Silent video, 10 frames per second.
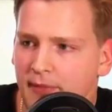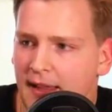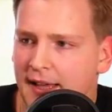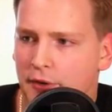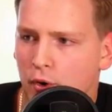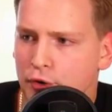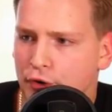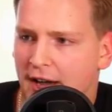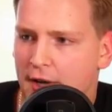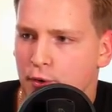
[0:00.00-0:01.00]
and
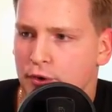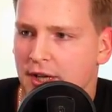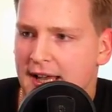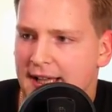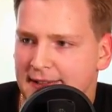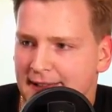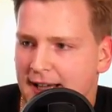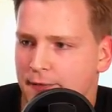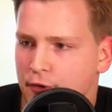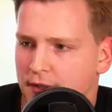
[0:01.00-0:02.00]
also, I would
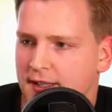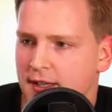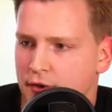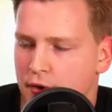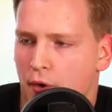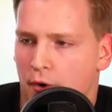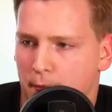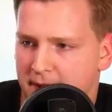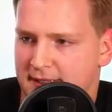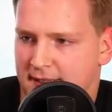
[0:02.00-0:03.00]
love to hear your
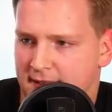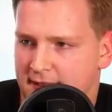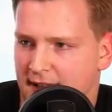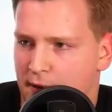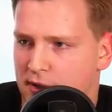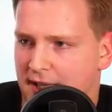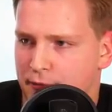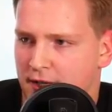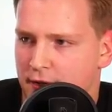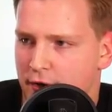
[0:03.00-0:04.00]
opinions. I would love
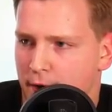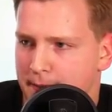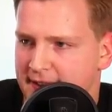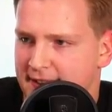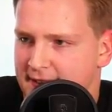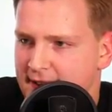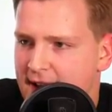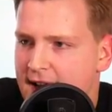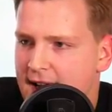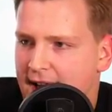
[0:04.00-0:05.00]
to hear your opinions.
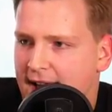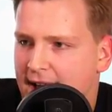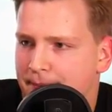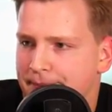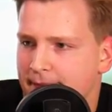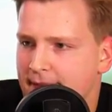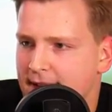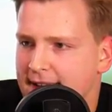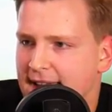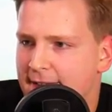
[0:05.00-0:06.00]
Uh,
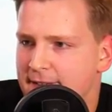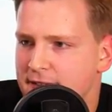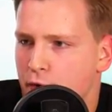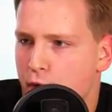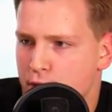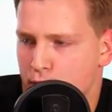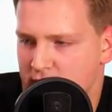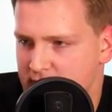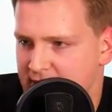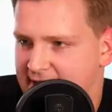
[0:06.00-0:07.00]
Kevin
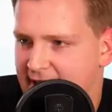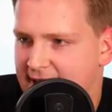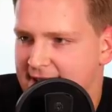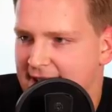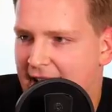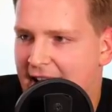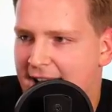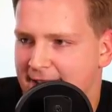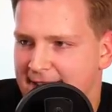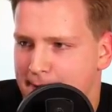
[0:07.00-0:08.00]
Cornwell says,
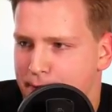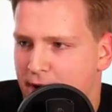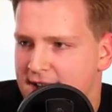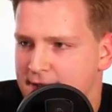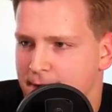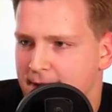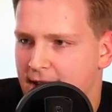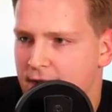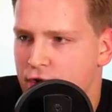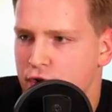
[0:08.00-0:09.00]
Ivan, the price of
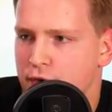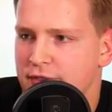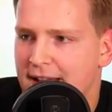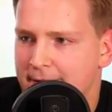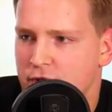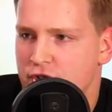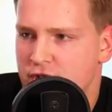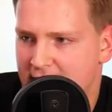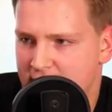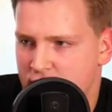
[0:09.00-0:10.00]
Tether should never
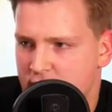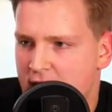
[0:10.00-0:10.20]
change.